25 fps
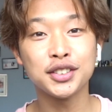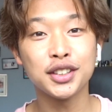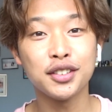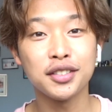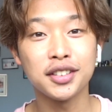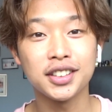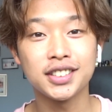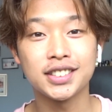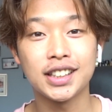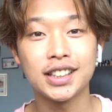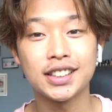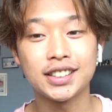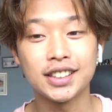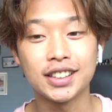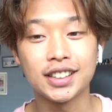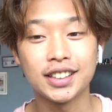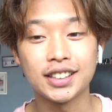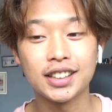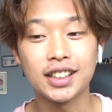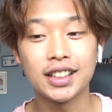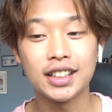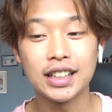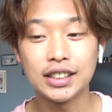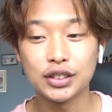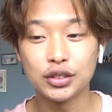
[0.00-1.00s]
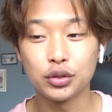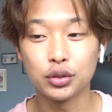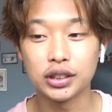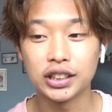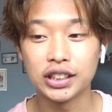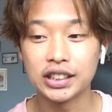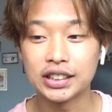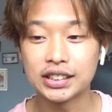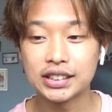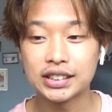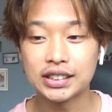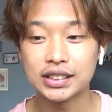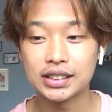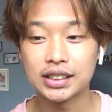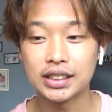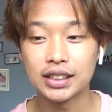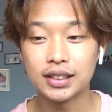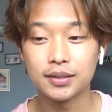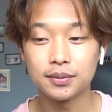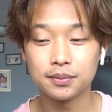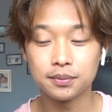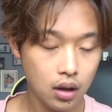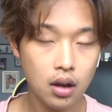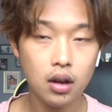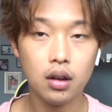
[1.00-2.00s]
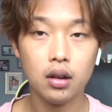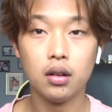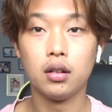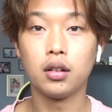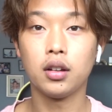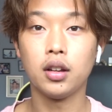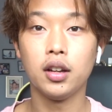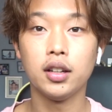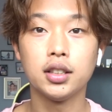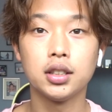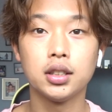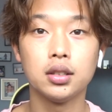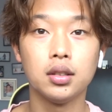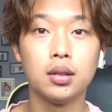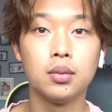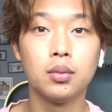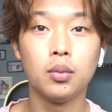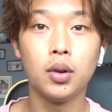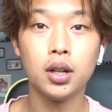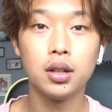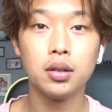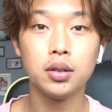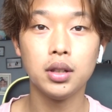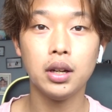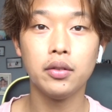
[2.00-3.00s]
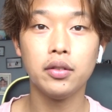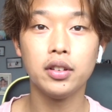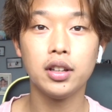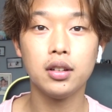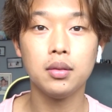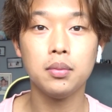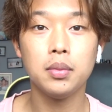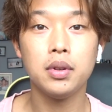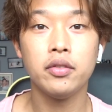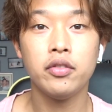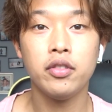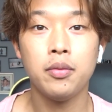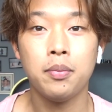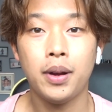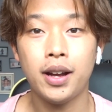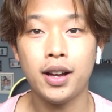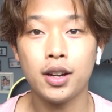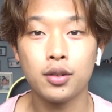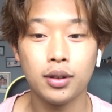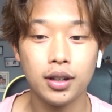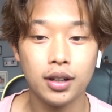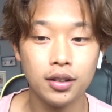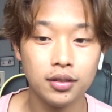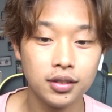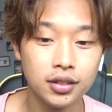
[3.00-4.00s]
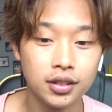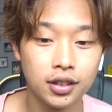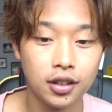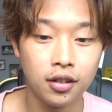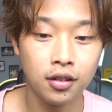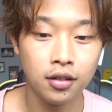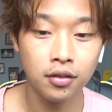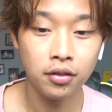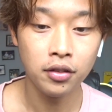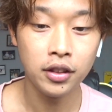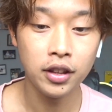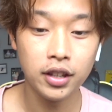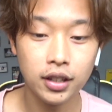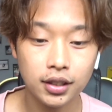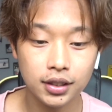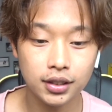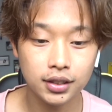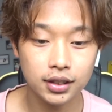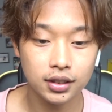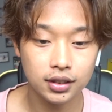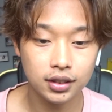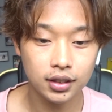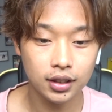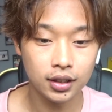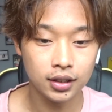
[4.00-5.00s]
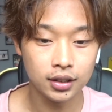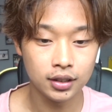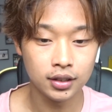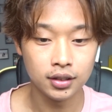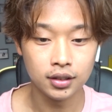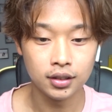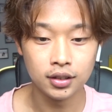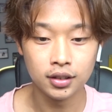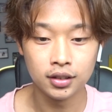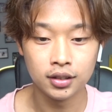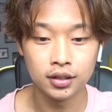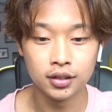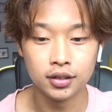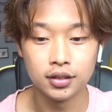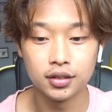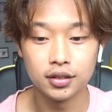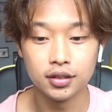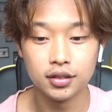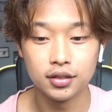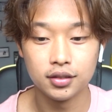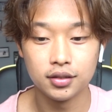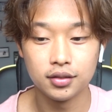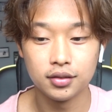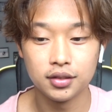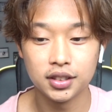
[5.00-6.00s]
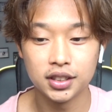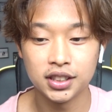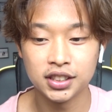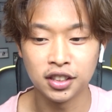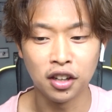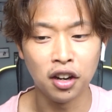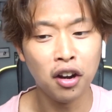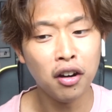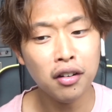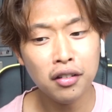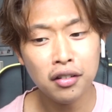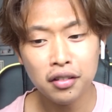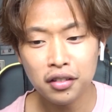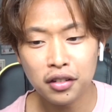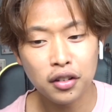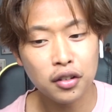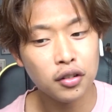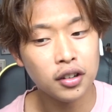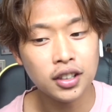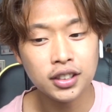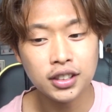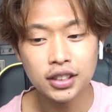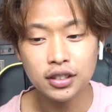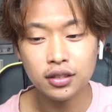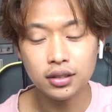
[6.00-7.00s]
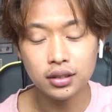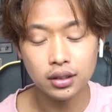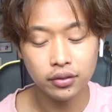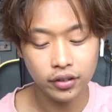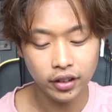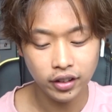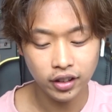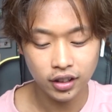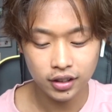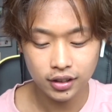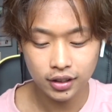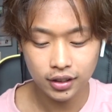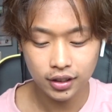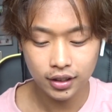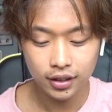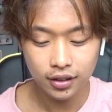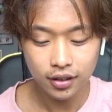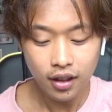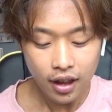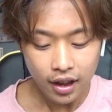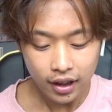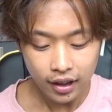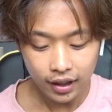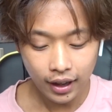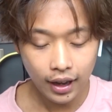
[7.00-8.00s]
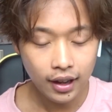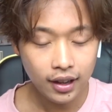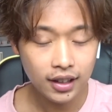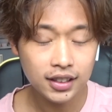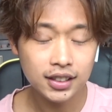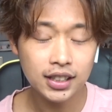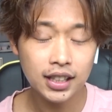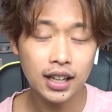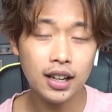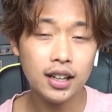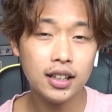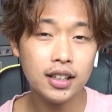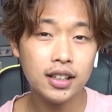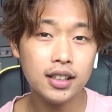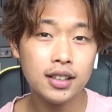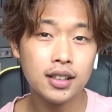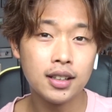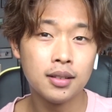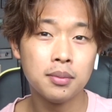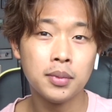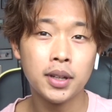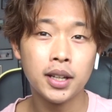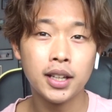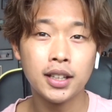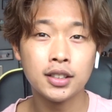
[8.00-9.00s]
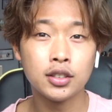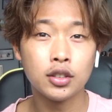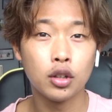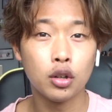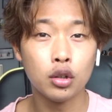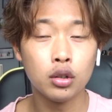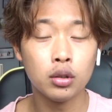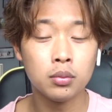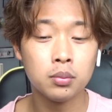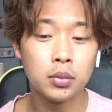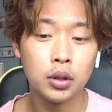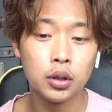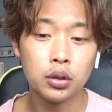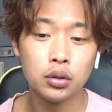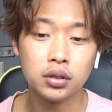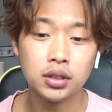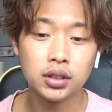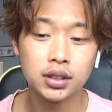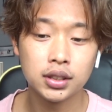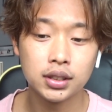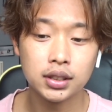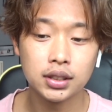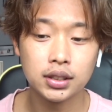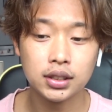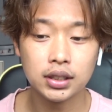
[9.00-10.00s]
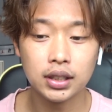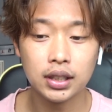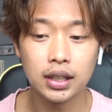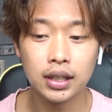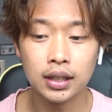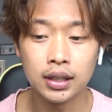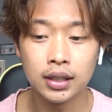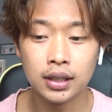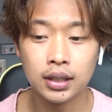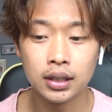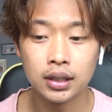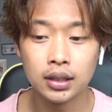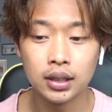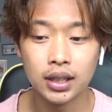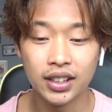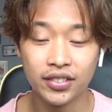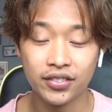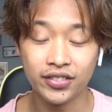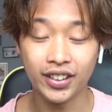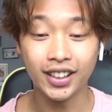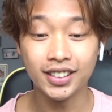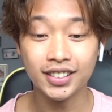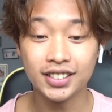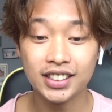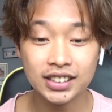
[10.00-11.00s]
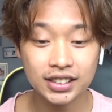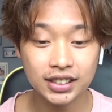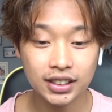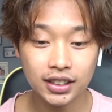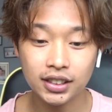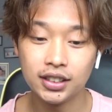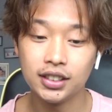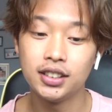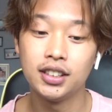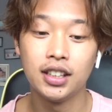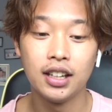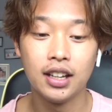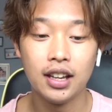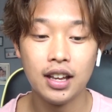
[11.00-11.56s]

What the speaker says: excited. Let's do this. Okay, so why don't we have a little bit of a background on this song, QUASI Una Fantasia. In Italian, it means almost a fantasy.